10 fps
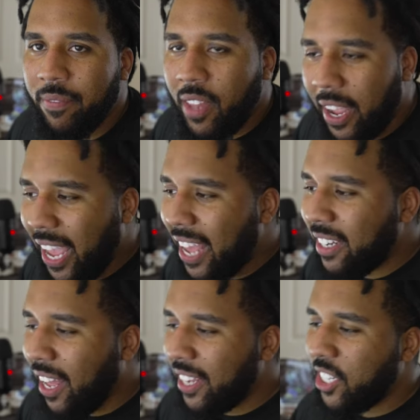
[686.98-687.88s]
Like
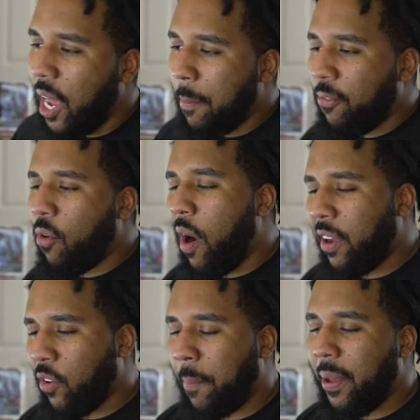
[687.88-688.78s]
at nighttime, before
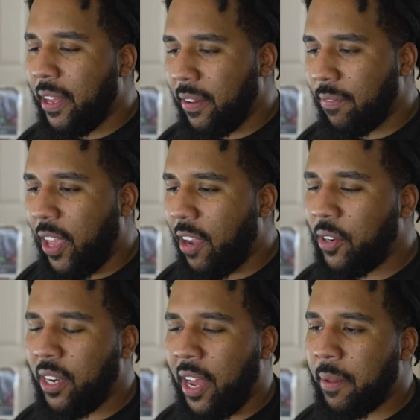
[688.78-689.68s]
I go to bed,
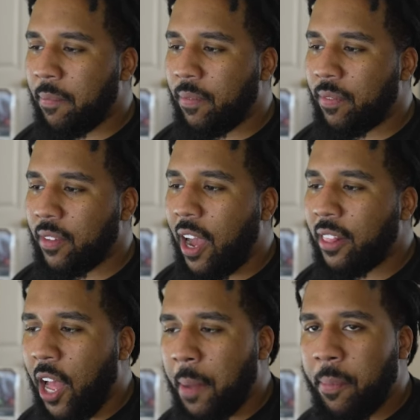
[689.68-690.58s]
every night, I
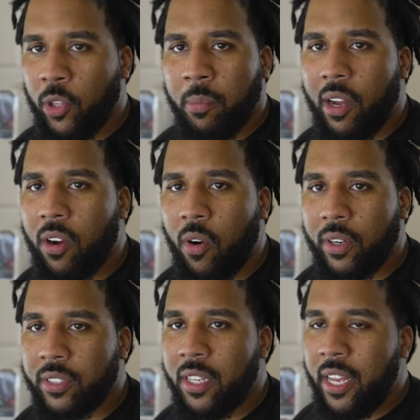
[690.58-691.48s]
lock both of my
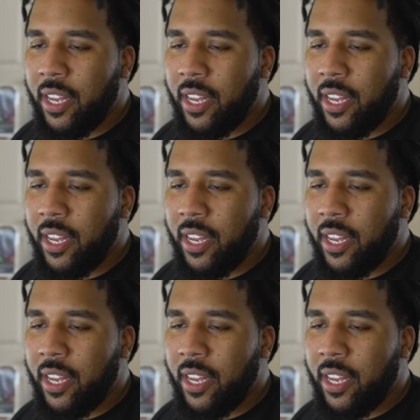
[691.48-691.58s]
cars.